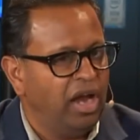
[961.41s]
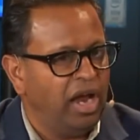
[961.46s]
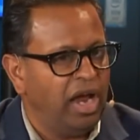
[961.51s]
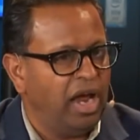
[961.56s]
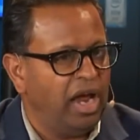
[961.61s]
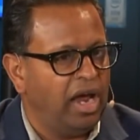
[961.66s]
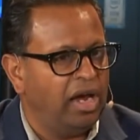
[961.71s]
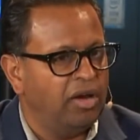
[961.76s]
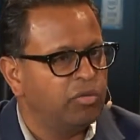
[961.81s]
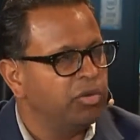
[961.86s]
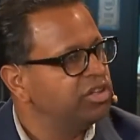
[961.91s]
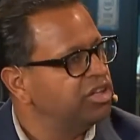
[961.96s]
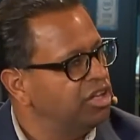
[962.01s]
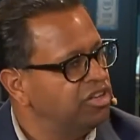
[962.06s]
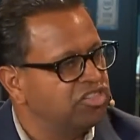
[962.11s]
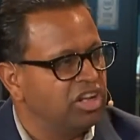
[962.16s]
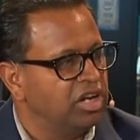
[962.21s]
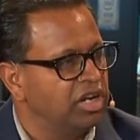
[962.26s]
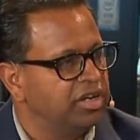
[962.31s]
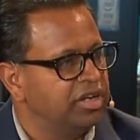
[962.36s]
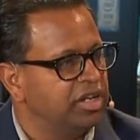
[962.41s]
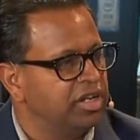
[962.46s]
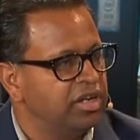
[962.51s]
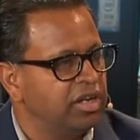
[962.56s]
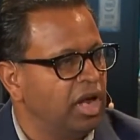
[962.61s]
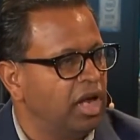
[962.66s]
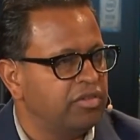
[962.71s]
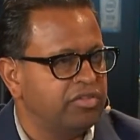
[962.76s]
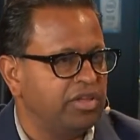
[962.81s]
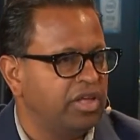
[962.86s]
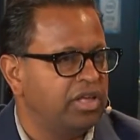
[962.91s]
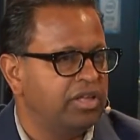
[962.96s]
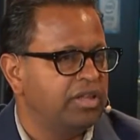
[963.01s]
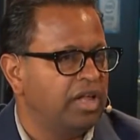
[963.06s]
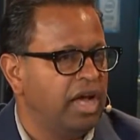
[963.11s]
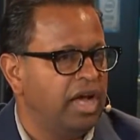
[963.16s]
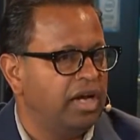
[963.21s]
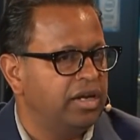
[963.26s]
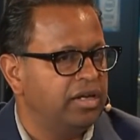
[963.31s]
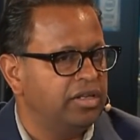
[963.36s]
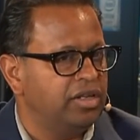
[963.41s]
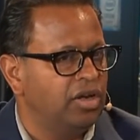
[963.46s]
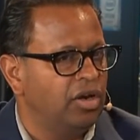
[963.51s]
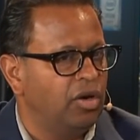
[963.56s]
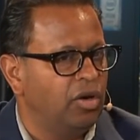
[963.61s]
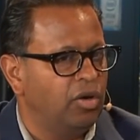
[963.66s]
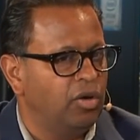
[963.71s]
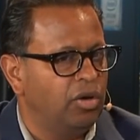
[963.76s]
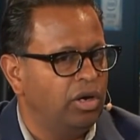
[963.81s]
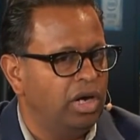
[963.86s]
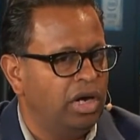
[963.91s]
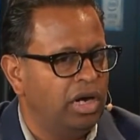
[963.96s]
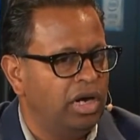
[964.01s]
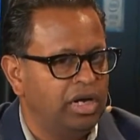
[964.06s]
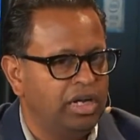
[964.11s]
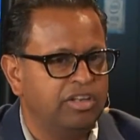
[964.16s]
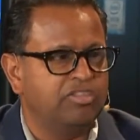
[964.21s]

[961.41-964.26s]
and with the agility. And I think that, you know, uh,